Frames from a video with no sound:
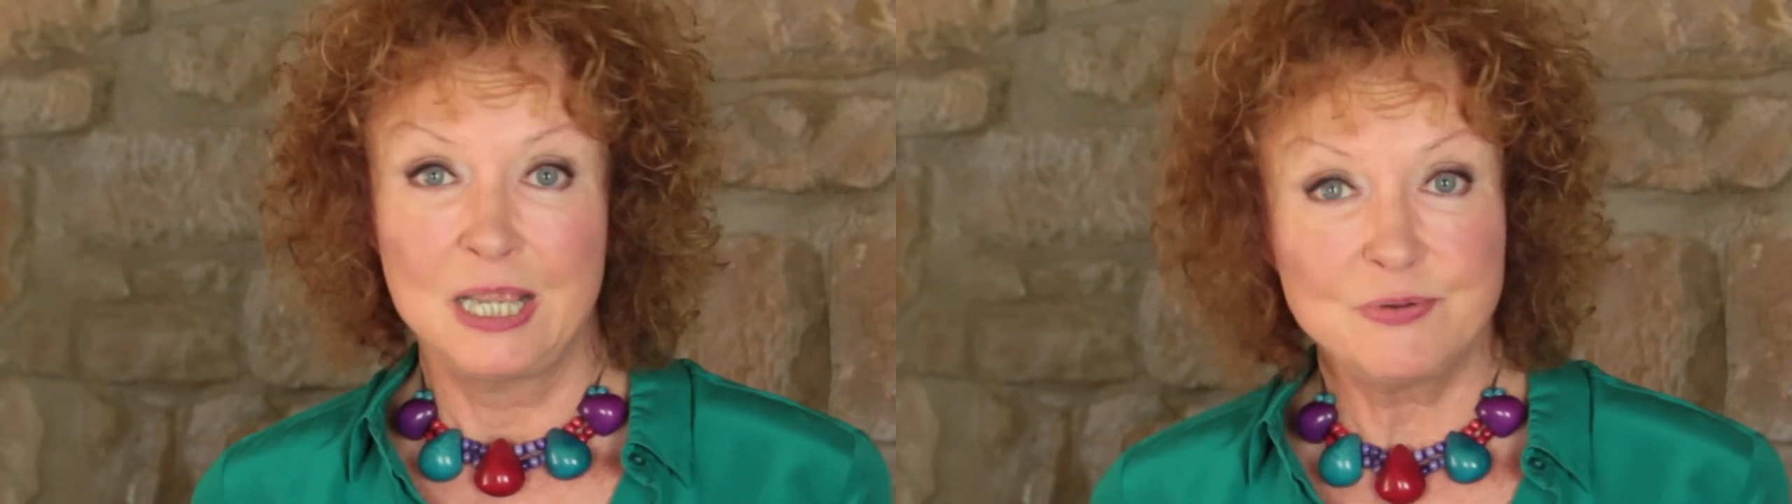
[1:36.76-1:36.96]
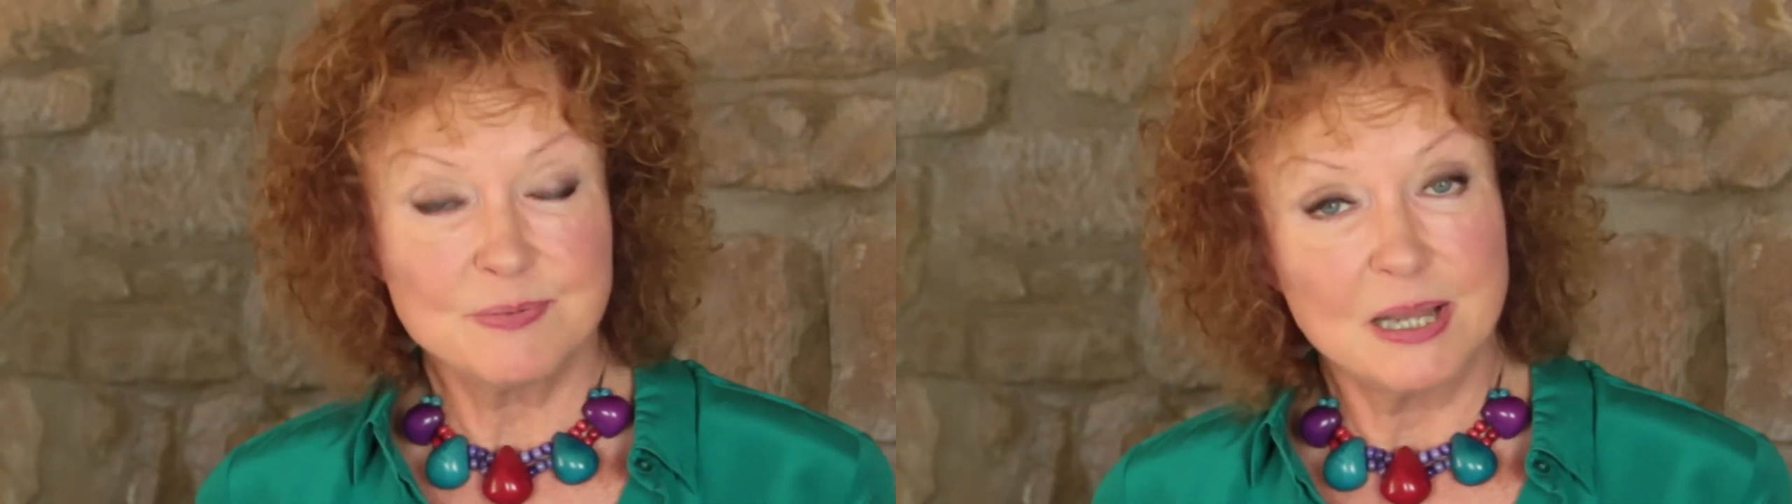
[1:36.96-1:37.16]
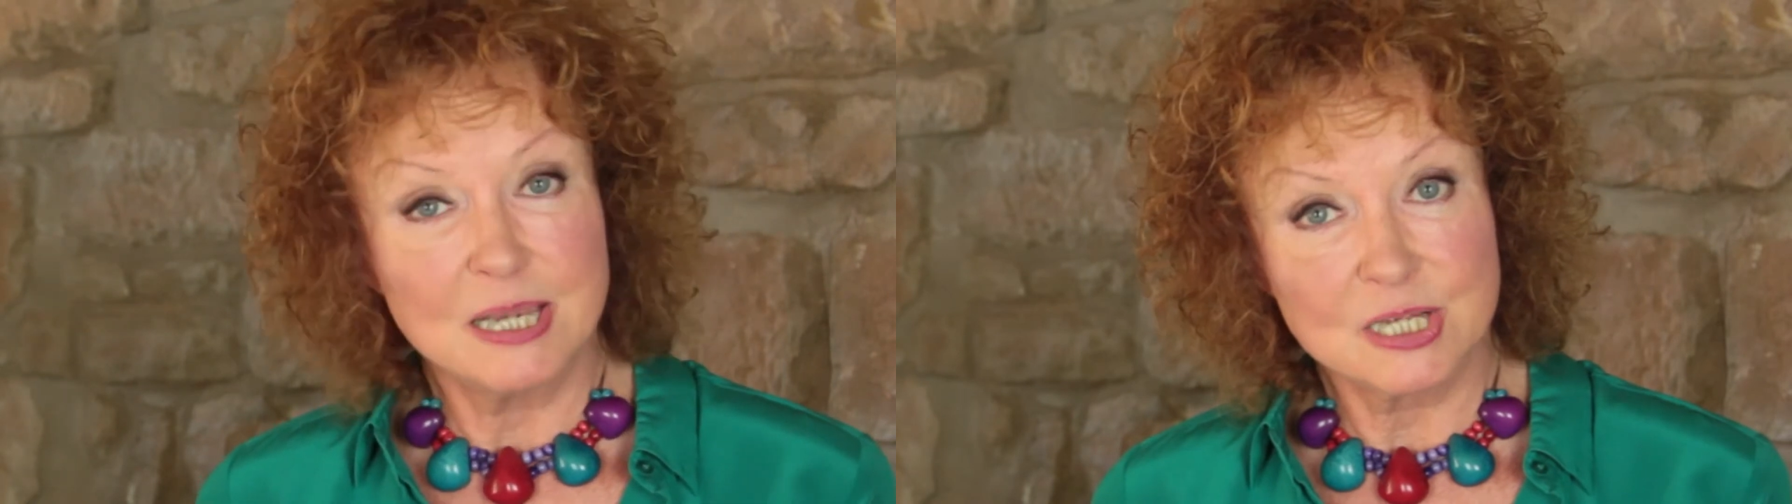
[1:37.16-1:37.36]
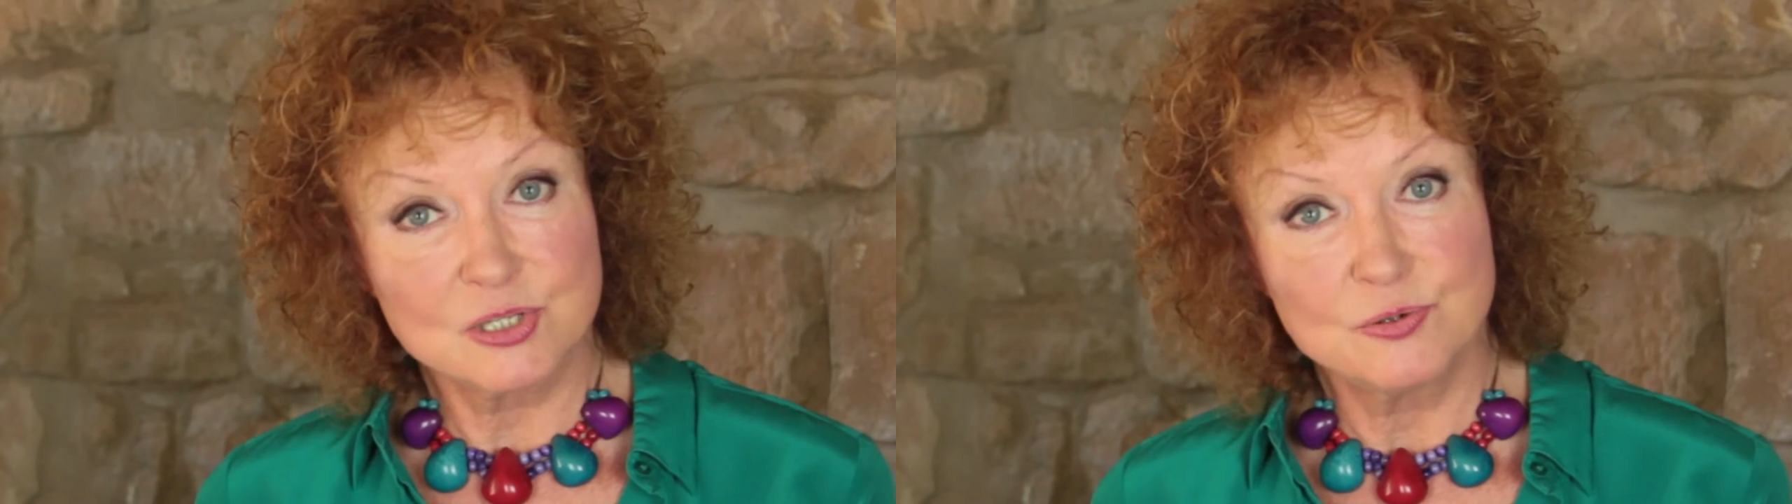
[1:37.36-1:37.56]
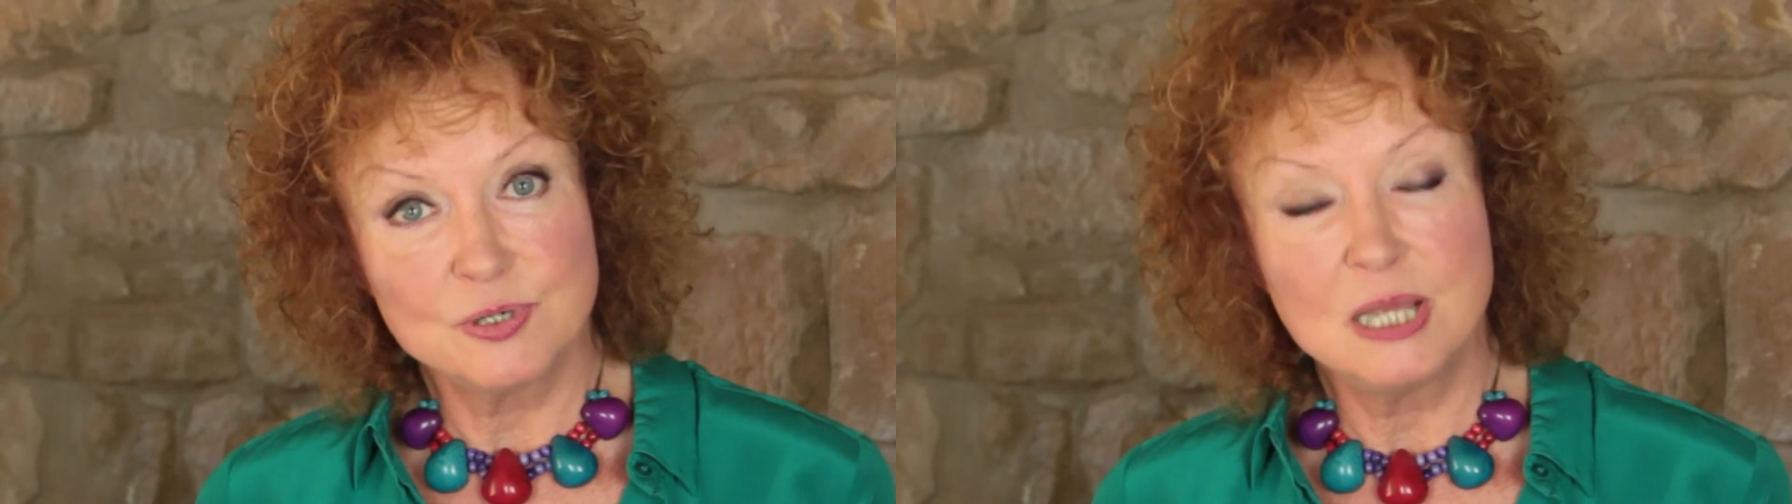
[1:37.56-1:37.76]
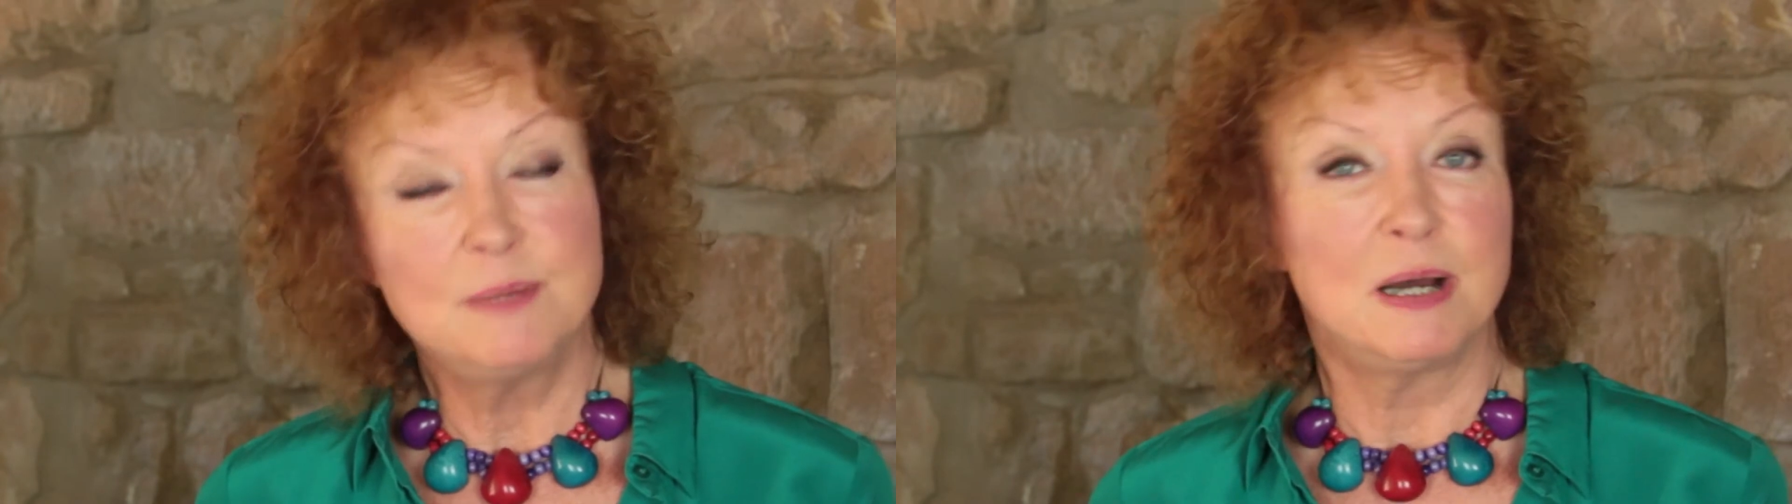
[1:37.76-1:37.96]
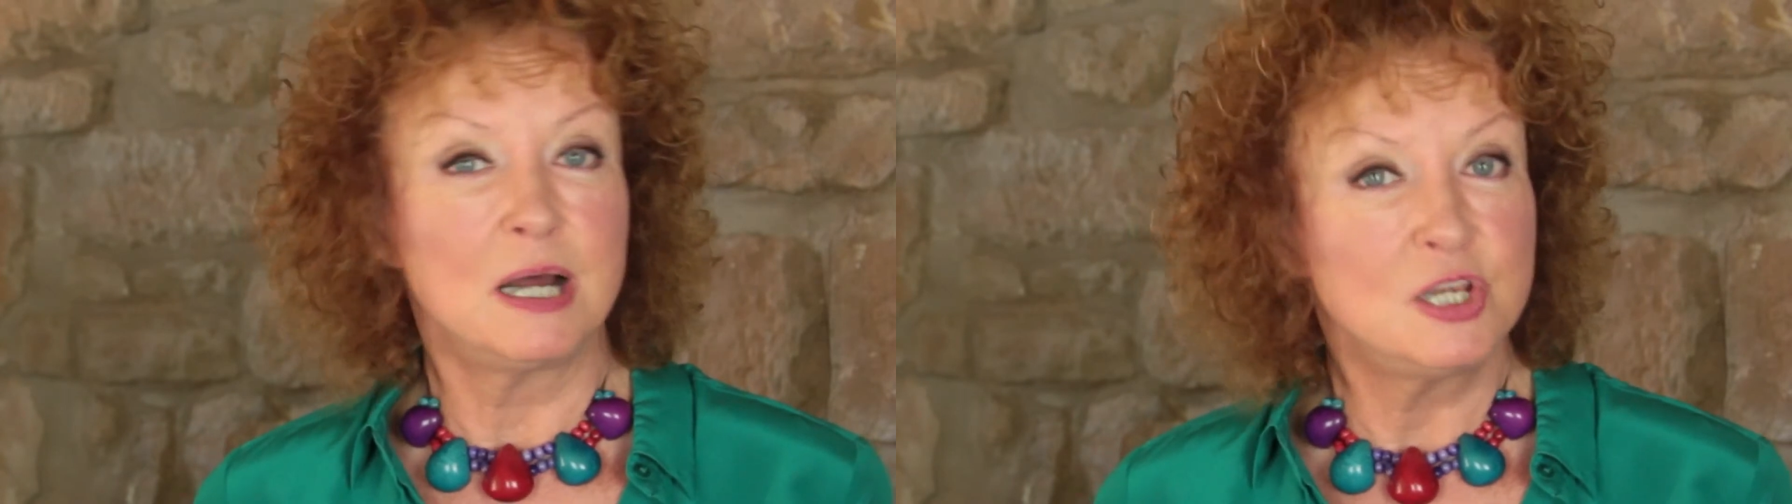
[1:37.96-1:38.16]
He was my next door neighbour,